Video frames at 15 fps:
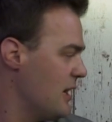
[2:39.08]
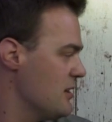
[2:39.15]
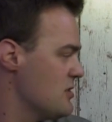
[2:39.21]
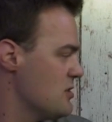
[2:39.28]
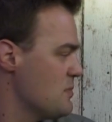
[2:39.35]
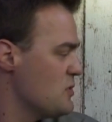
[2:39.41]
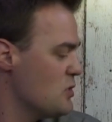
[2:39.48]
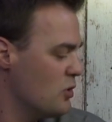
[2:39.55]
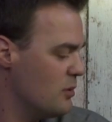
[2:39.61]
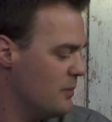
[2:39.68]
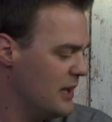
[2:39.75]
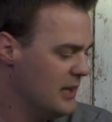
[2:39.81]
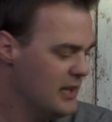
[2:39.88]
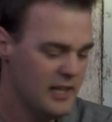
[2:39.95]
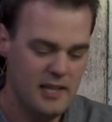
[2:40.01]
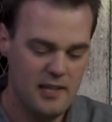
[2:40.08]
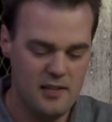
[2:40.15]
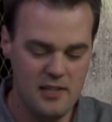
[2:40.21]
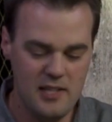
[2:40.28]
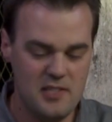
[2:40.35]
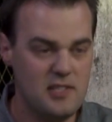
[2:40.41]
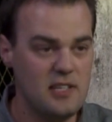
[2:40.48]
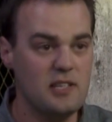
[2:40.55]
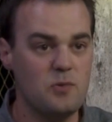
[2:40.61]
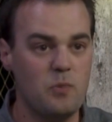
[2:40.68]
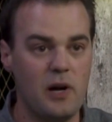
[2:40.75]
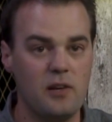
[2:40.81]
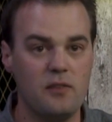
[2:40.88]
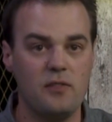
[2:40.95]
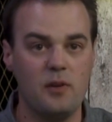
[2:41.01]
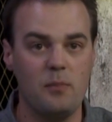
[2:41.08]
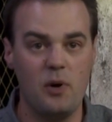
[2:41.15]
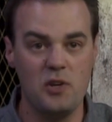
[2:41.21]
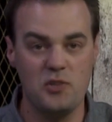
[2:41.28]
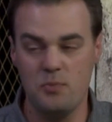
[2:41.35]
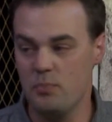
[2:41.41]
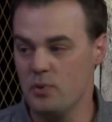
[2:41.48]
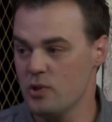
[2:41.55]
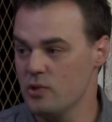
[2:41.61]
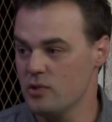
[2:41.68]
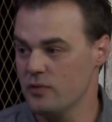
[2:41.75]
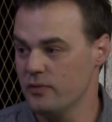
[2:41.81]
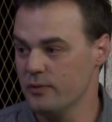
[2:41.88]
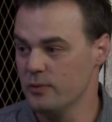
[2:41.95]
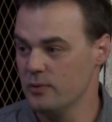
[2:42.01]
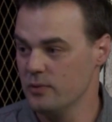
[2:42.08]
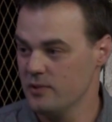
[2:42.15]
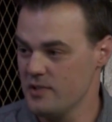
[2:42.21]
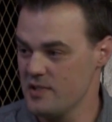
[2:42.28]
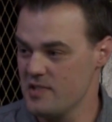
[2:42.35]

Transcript: Galis Absorber. Yep. This is one of the most beautiful